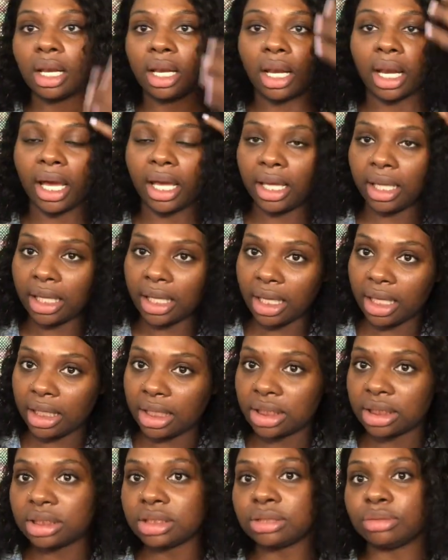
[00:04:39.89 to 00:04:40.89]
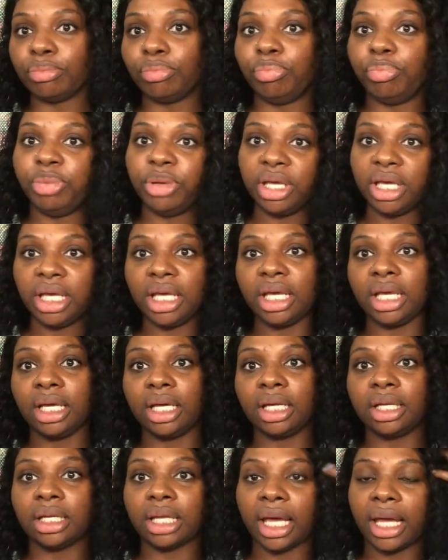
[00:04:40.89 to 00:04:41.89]
Like, and it's
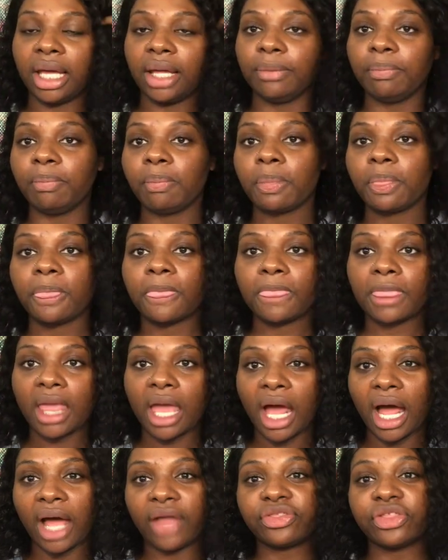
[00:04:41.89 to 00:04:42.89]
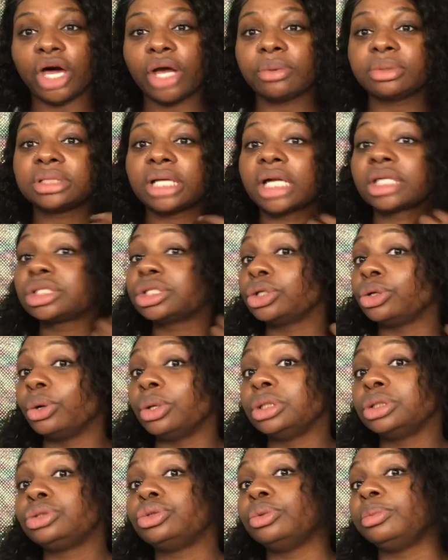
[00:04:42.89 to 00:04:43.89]
big. Like, I thought it was actually
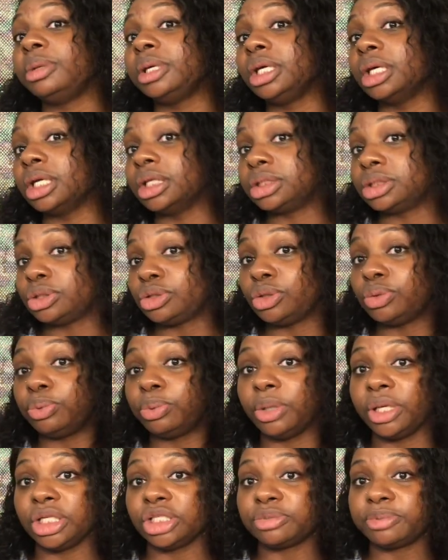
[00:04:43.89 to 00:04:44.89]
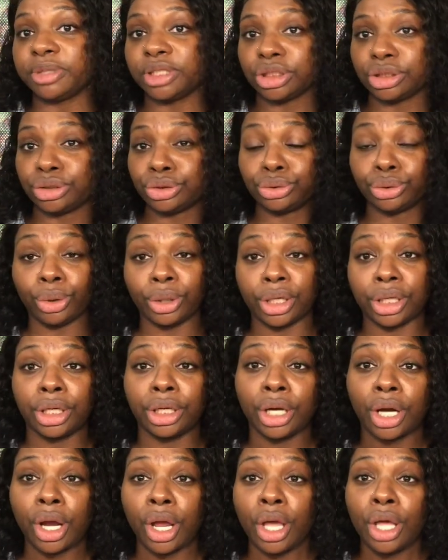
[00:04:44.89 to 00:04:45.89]
going to be a twinge pitch
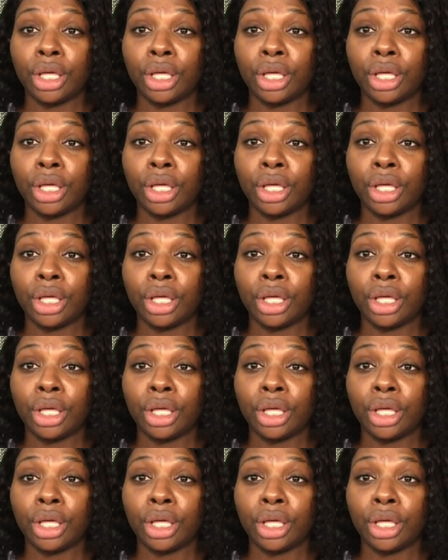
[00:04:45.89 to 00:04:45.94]
shorter.